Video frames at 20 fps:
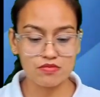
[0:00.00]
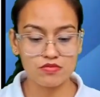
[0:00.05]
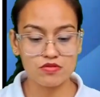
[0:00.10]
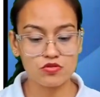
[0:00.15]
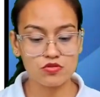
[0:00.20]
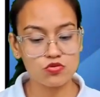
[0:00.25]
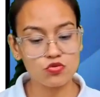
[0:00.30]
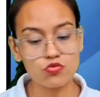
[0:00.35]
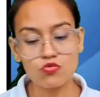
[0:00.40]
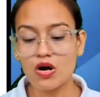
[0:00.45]

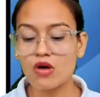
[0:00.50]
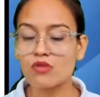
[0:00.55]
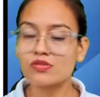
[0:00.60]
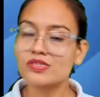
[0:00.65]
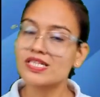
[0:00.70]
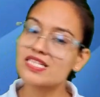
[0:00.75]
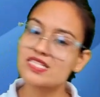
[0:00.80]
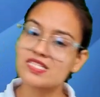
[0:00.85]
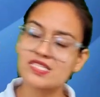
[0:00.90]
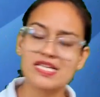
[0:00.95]
throughout the
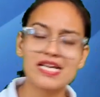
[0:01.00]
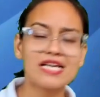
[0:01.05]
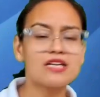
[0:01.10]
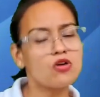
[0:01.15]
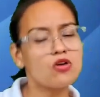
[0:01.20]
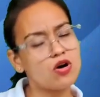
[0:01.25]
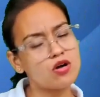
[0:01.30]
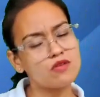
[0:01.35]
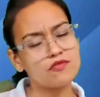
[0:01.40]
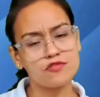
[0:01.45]
state
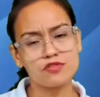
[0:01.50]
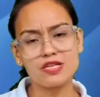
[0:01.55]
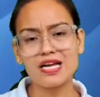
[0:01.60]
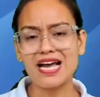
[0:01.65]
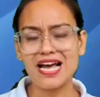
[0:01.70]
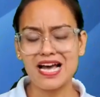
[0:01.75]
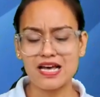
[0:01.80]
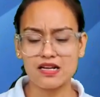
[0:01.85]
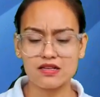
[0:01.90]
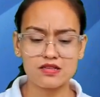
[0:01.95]
or the
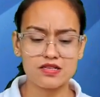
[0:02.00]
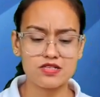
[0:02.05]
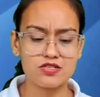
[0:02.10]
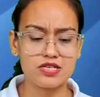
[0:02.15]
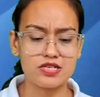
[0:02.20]
another state.